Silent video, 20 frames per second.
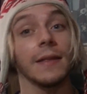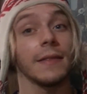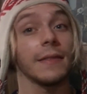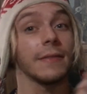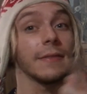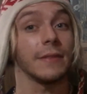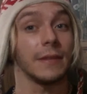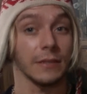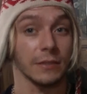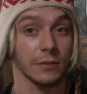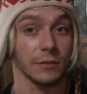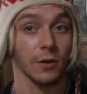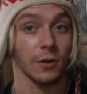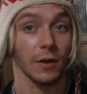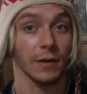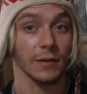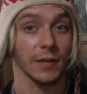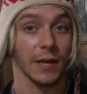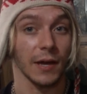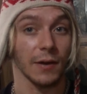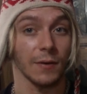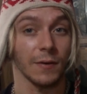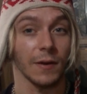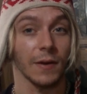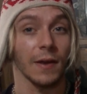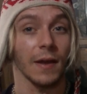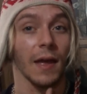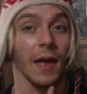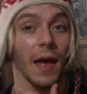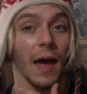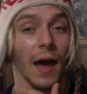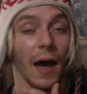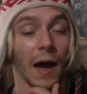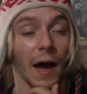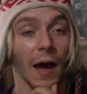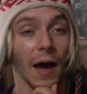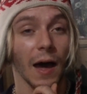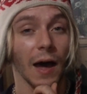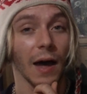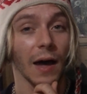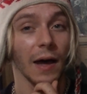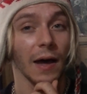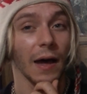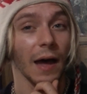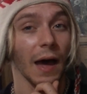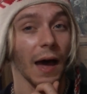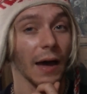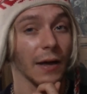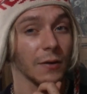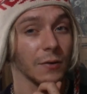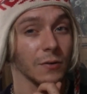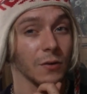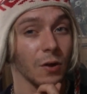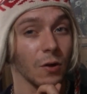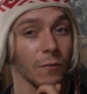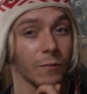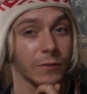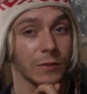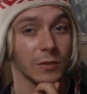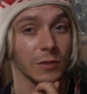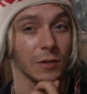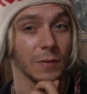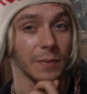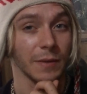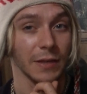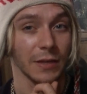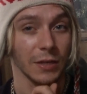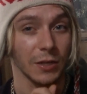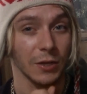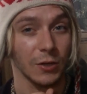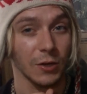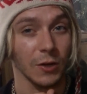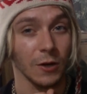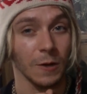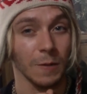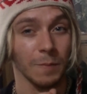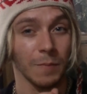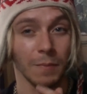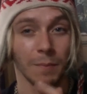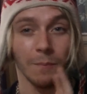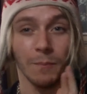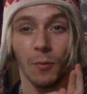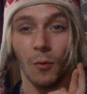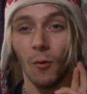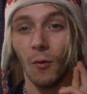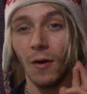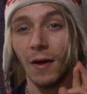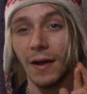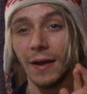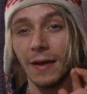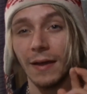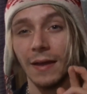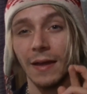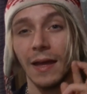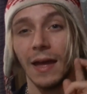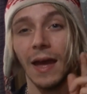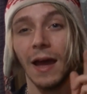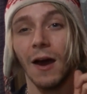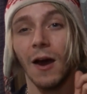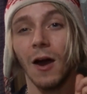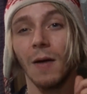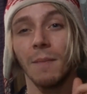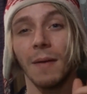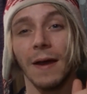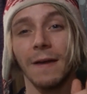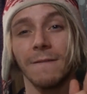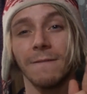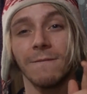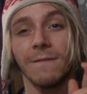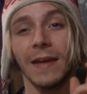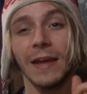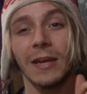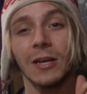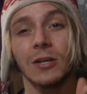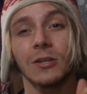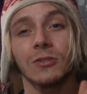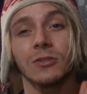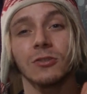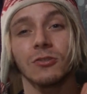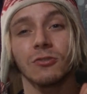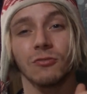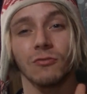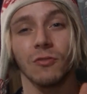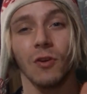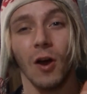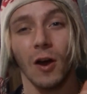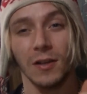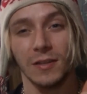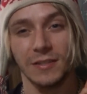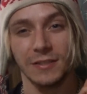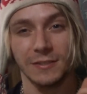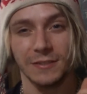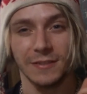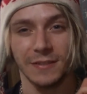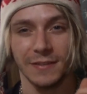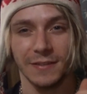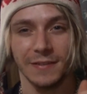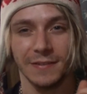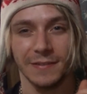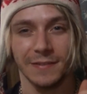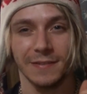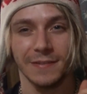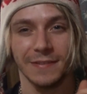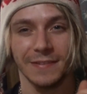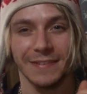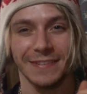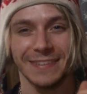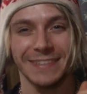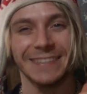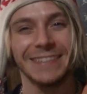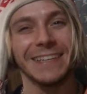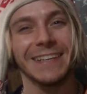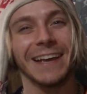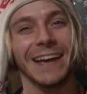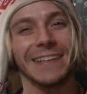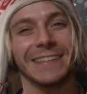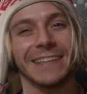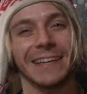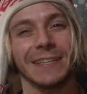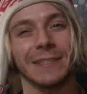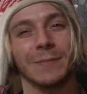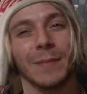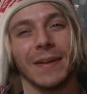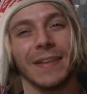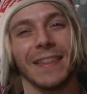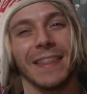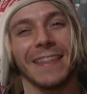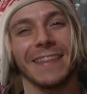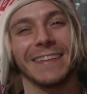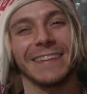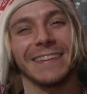this Dark Tower. Uh, I don't know if it's going to be any good, but boy, are my fingers crossed. See you guys next month.